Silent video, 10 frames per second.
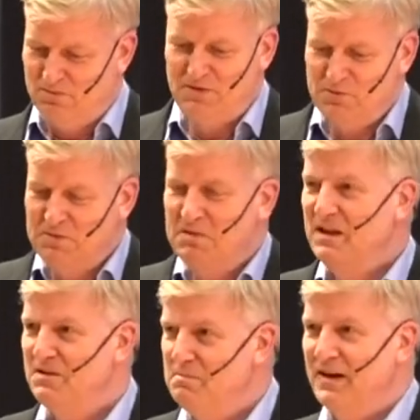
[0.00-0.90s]
what would
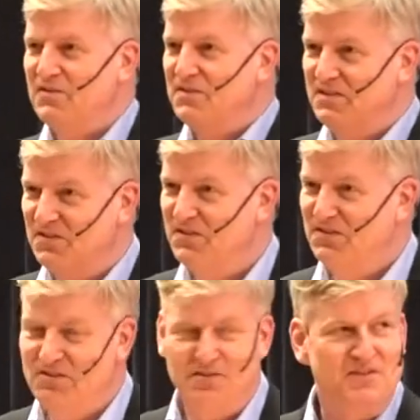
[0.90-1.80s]
be the best
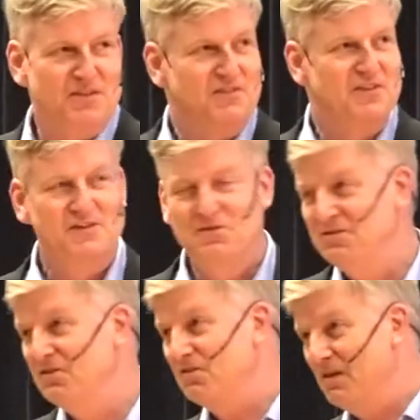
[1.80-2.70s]
statistic
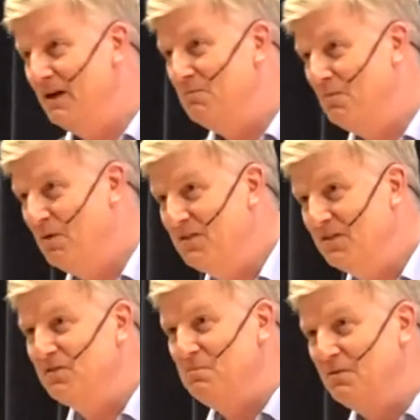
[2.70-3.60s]
to describe what
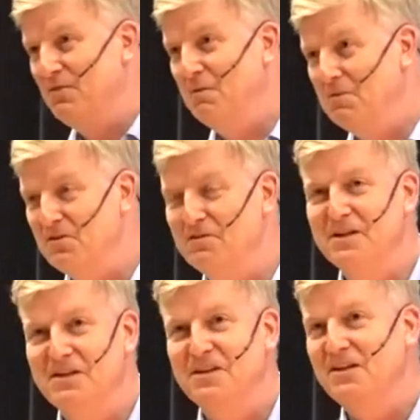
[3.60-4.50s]
is the performance
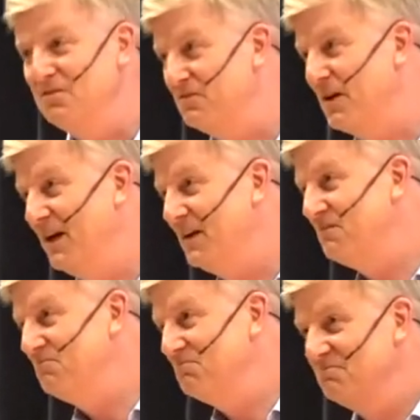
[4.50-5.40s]
of an intensive
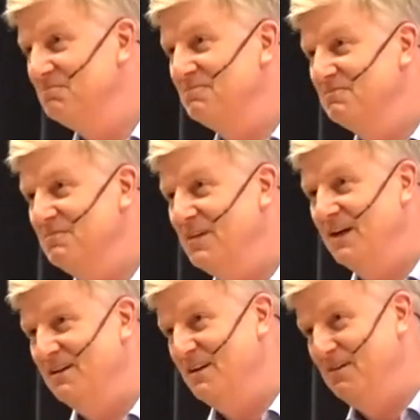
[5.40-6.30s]
care?
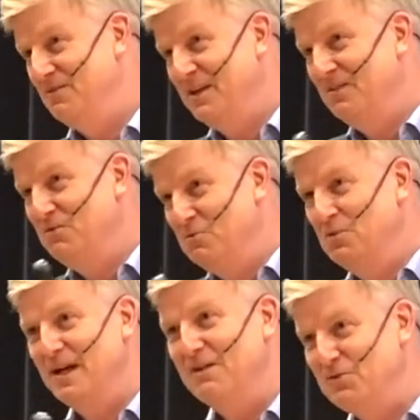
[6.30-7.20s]
I think if you
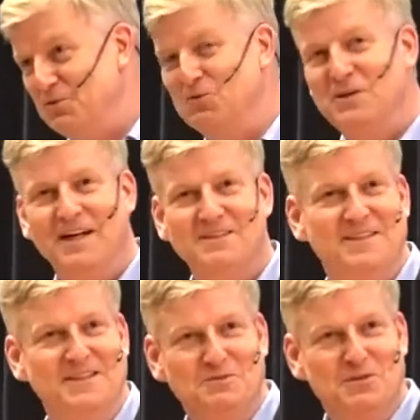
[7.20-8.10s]
would have to do
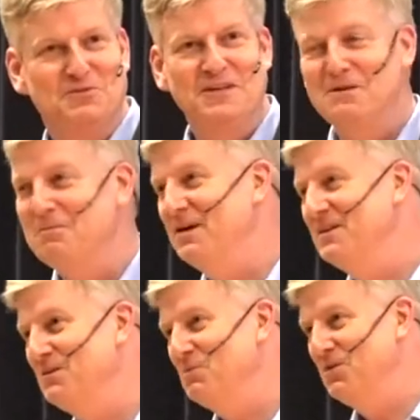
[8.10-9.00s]
that and you would think
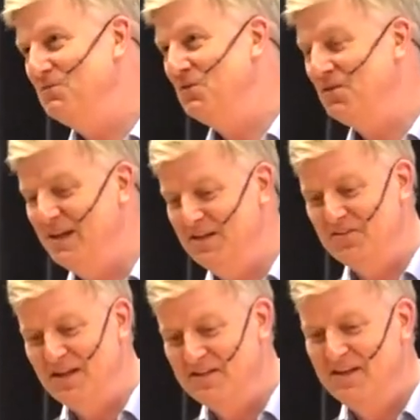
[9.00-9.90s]
about it, what you would say
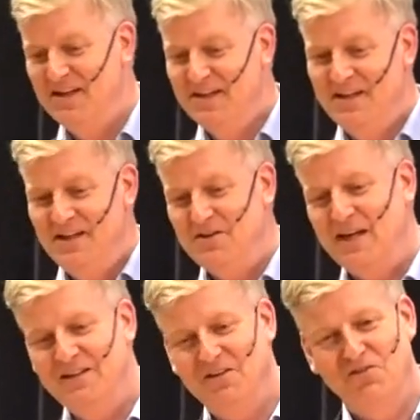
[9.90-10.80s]
is that,
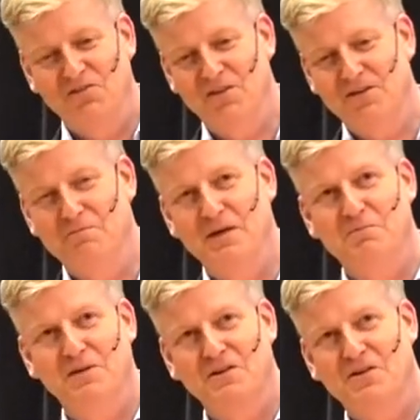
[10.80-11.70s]
okay, there are certain
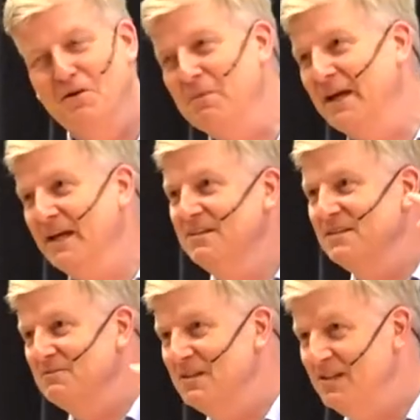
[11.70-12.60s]
people coming
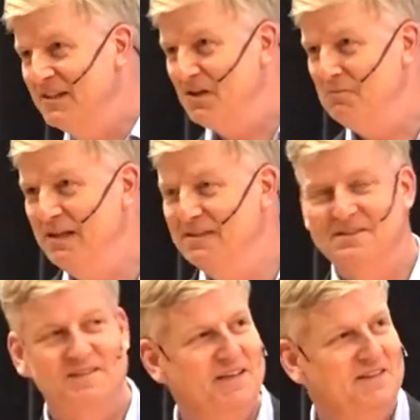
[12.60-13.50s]
in. When they come
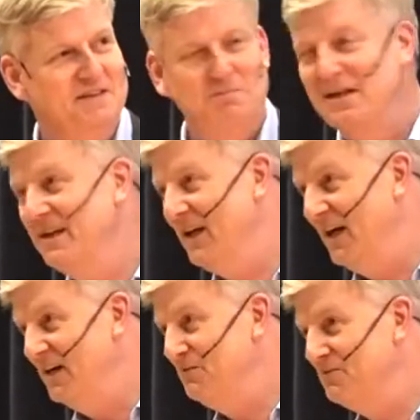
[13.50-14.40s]
in, they are typically
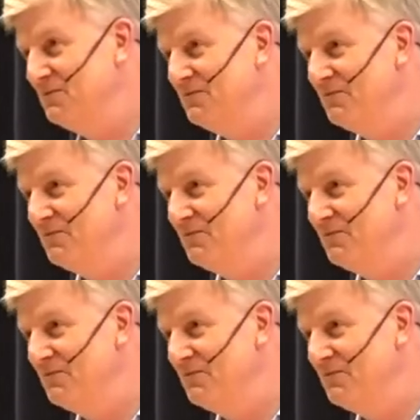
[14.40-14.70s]
alive.